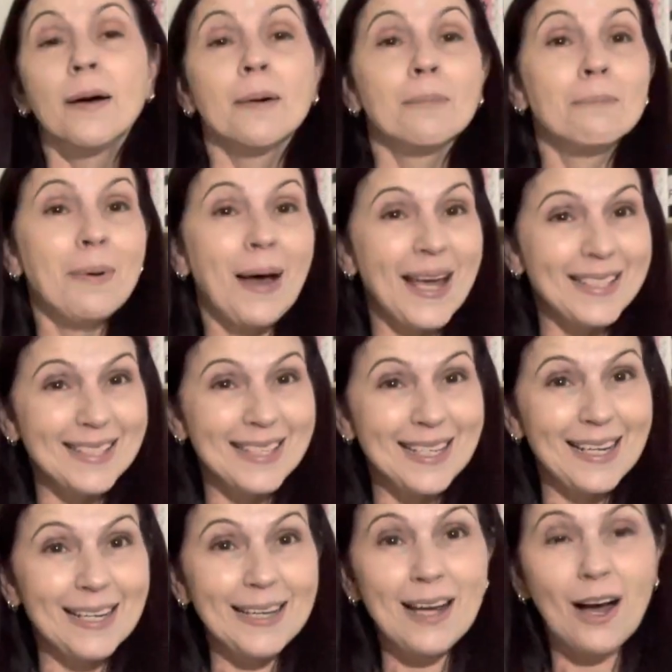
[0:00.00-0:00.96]

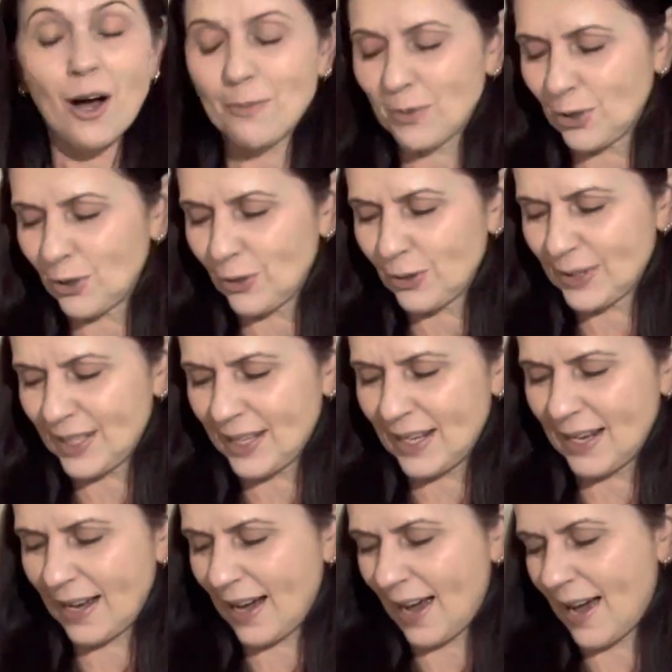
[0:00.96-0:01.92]
basically, I'm
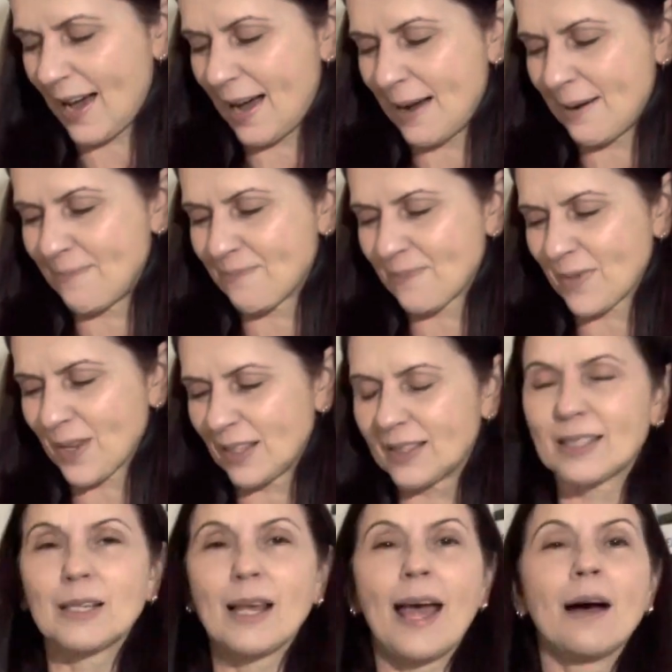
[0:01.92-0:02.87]
using
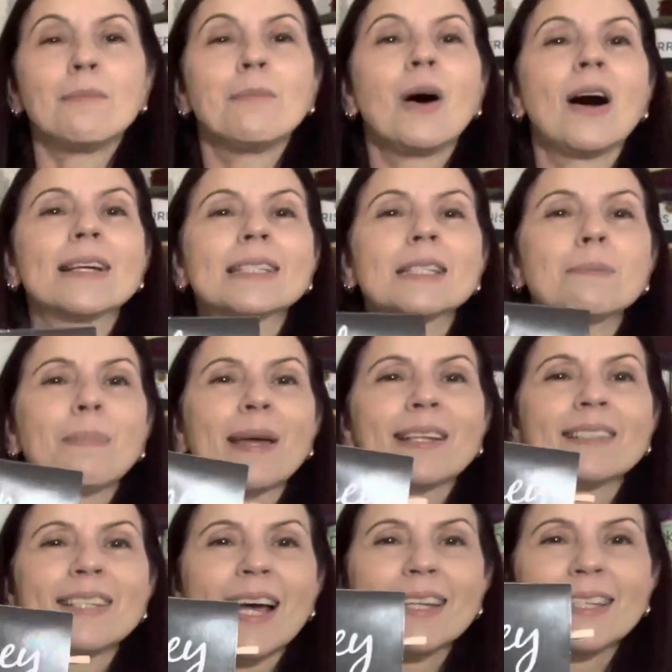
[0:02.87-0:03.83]
my
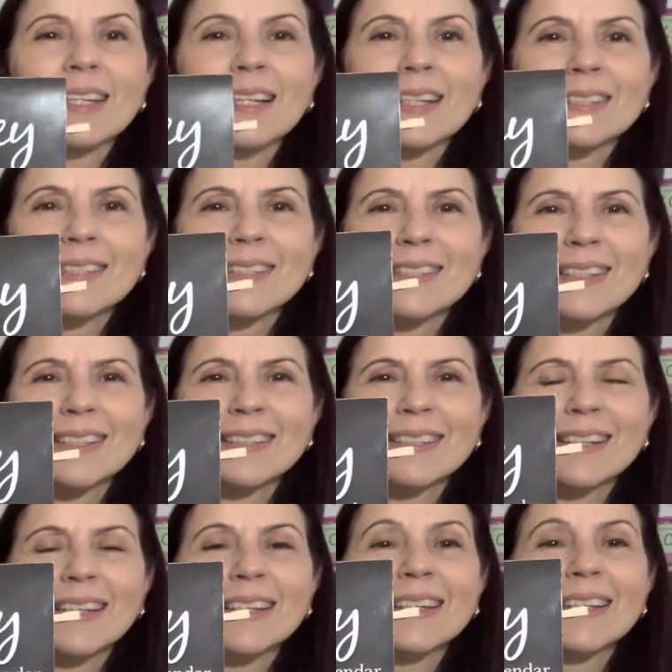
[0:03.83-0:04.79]
Spectacular
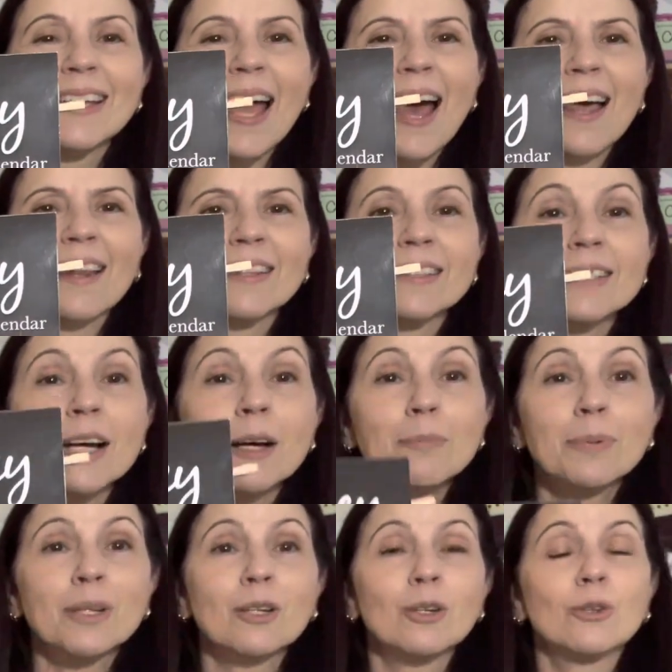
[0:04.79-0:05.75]
Sydney calendar,
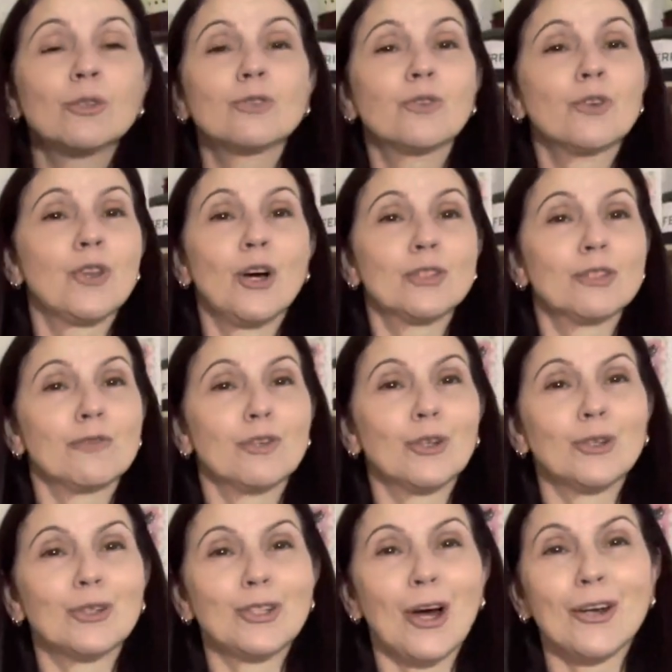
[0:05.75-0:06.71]
because for those of you
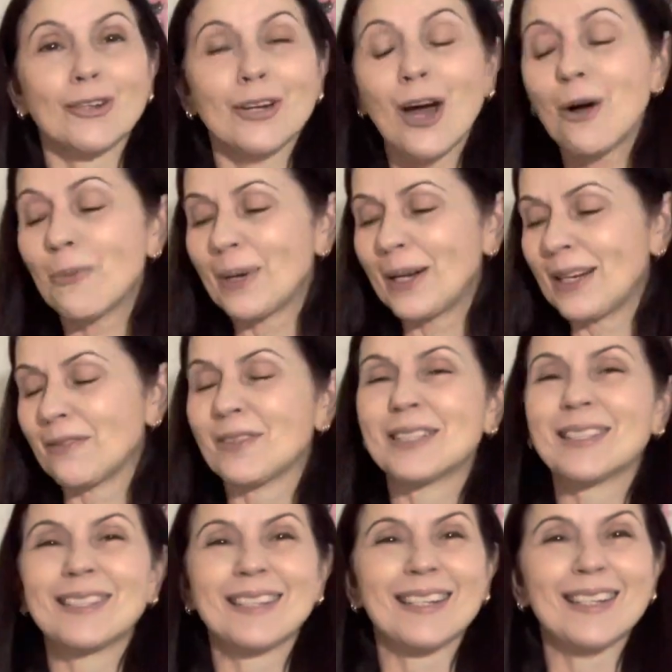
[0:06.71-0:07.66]
who don't know, we live in
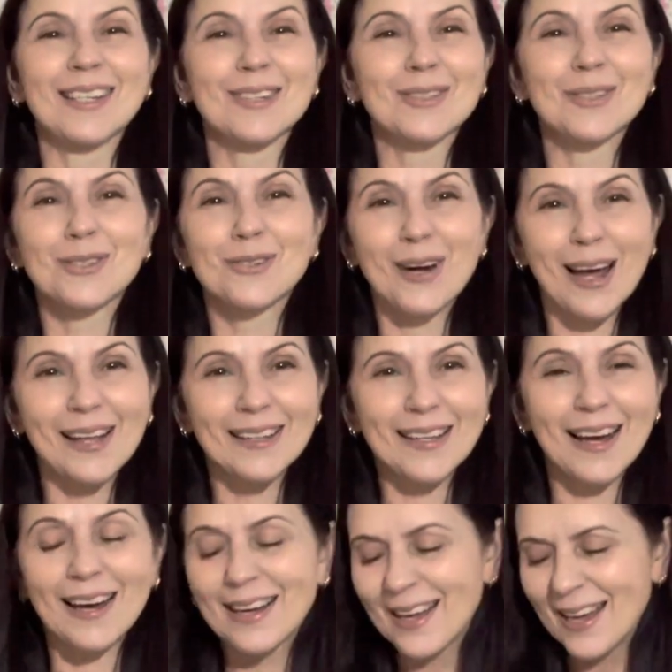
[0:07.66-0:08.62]
Sydney,
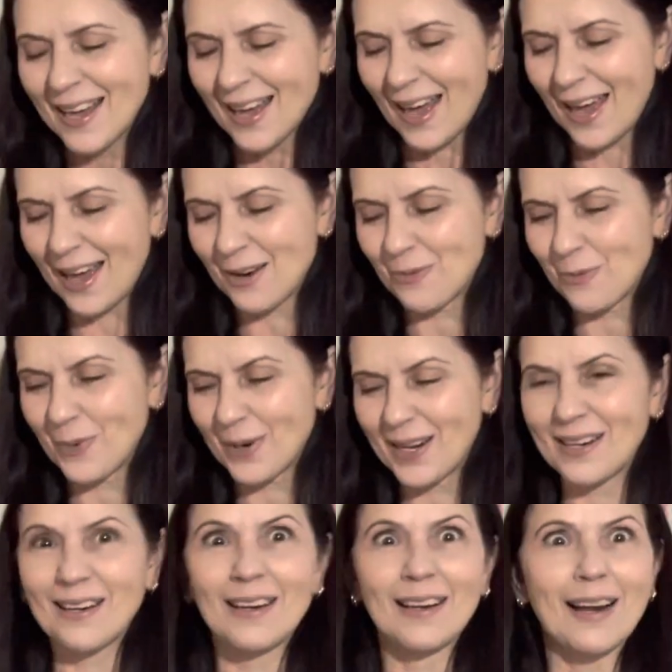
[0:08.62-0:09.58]
Australia, and
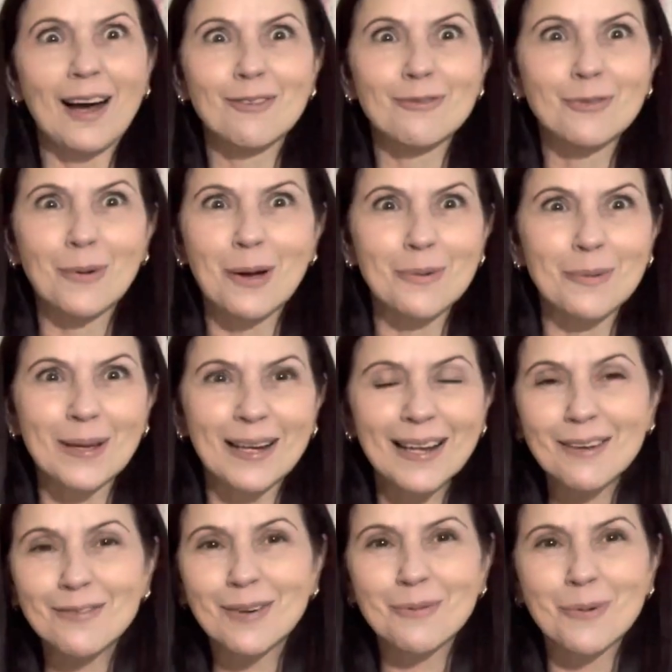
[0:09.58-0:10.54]
we love where we
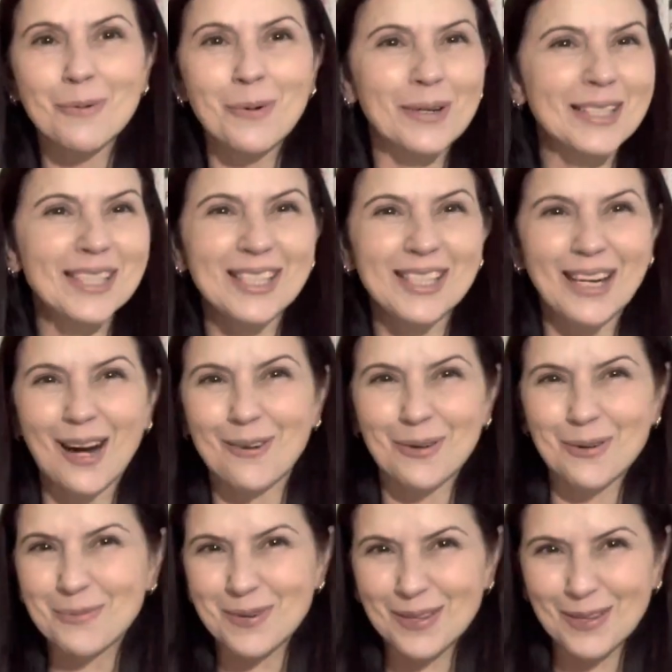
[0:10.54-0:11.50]
live and we want to share
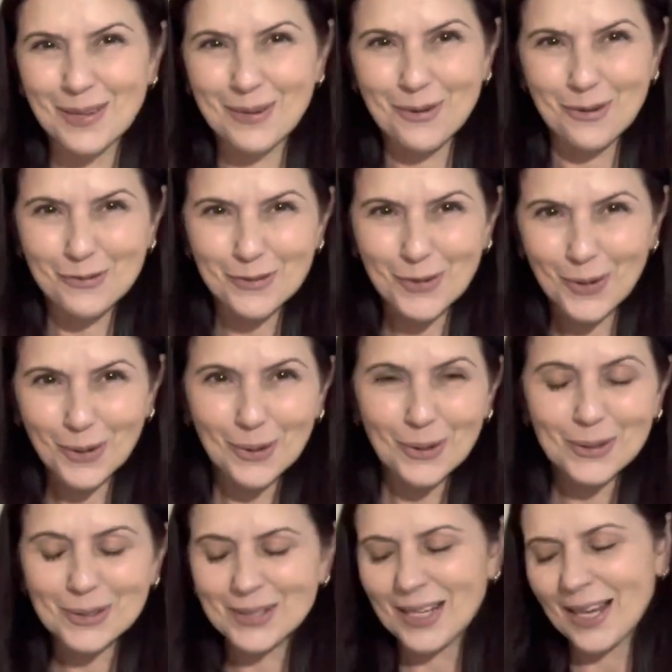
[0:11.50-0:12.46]
it with you, of
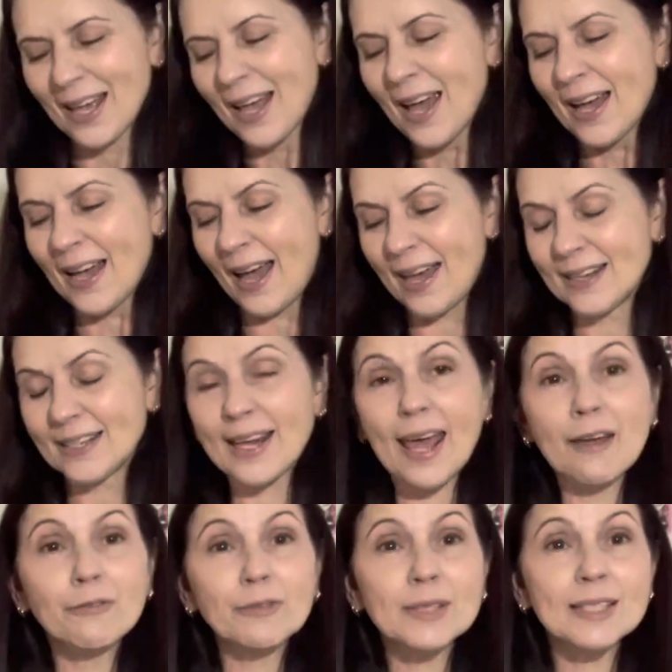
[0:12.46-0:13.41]
course. And
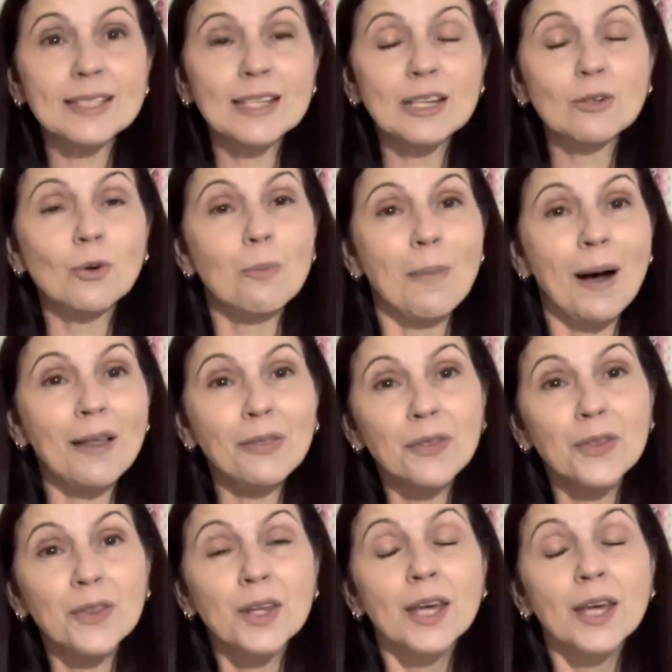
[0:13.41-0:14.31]
every single month